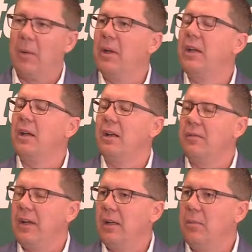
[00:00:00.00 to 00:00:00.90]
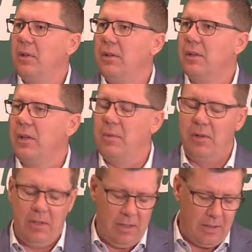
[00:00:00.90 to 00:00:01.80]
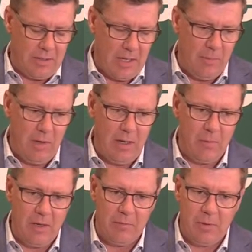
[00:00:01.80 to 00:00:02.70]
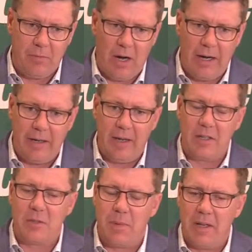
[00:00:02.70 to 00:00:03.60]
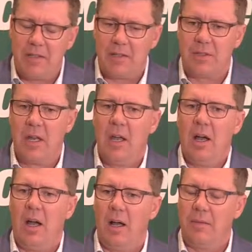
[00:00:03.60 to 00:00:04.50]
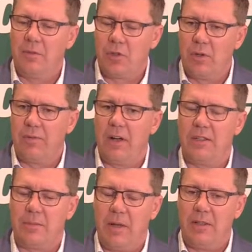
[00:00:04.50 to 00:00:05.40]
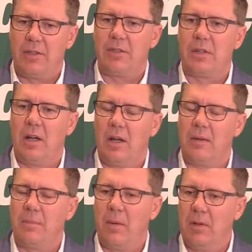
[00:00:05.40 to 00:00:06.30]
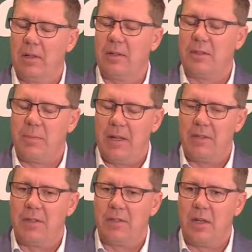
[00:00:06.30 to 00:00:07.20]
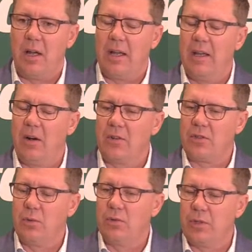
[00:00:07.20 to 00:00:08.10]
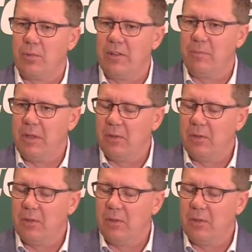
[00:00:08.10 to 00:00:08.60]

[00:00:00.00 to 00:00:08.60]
By making it available in their community in the same way that we have provided spaces, certified spaces, public spaces in our schools that we have